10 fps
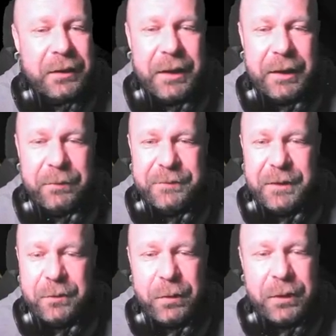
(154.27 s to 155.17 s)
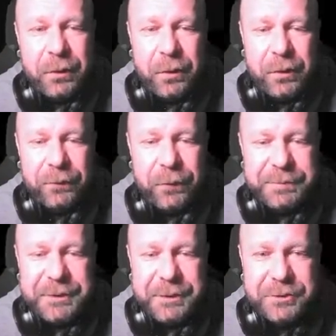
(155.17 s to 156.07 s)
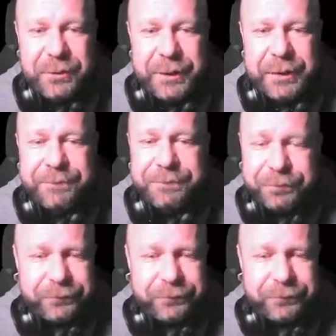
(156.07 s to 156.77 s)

Okay, we've done quite a lot of websites already.